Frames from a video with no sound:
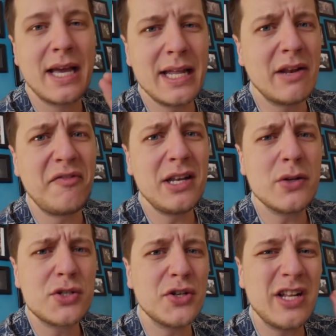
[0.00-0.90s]
And the
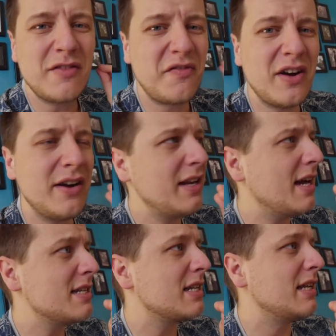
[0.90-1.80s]
videos turned out very
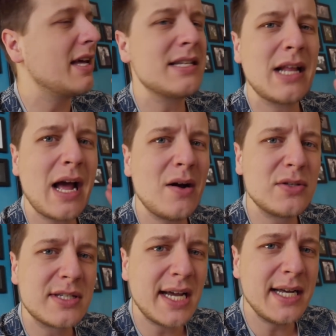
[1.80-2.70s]
nicely
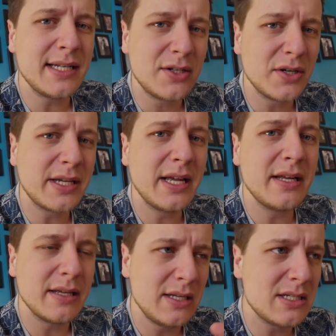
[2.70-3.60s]
outside and
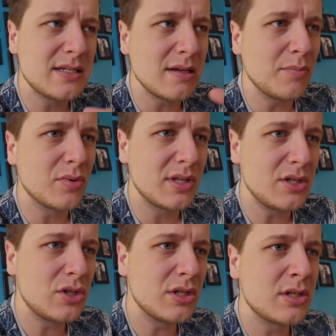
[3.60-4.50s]
cooking, easy, simple
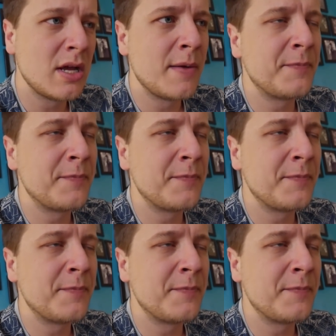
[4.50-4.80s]
dishes,